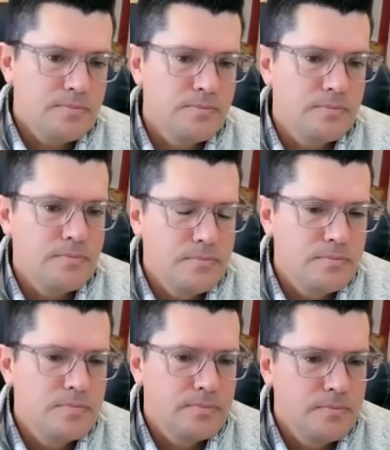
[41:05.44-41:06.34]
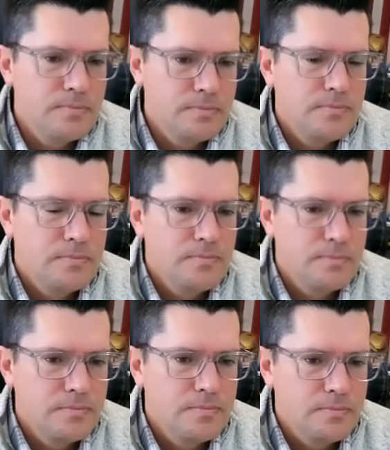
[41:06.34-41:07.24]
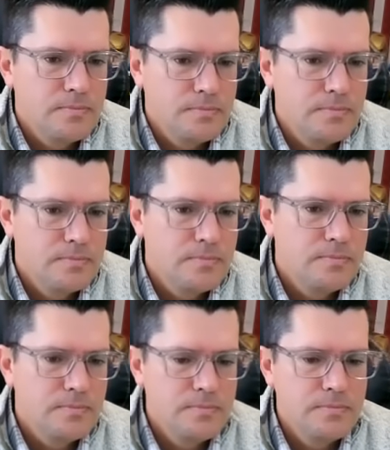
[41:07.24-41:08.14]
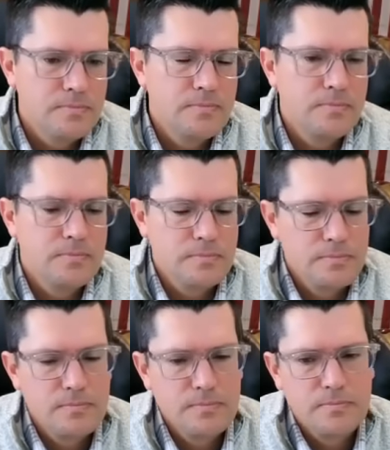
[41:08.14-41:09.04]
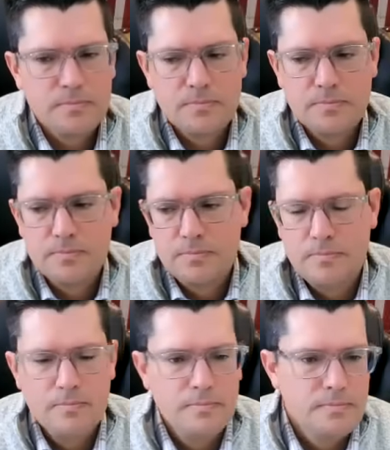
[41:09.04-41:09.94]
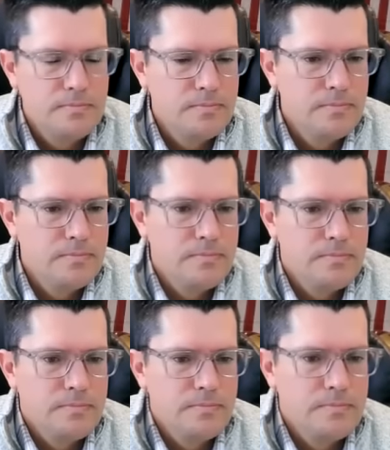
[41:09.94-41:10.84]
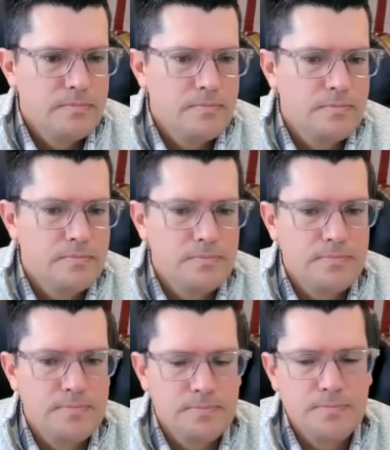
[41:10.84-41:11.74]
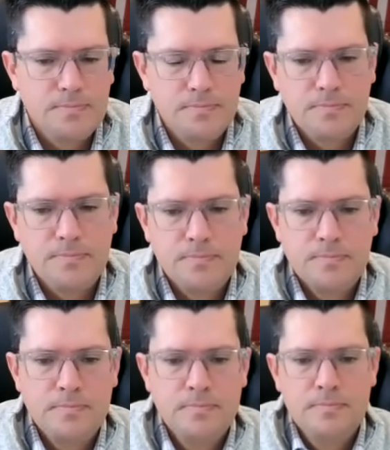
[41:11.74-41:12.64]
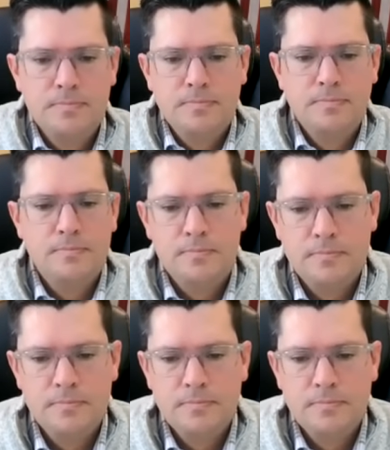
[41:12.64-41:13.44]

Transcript: [no speech]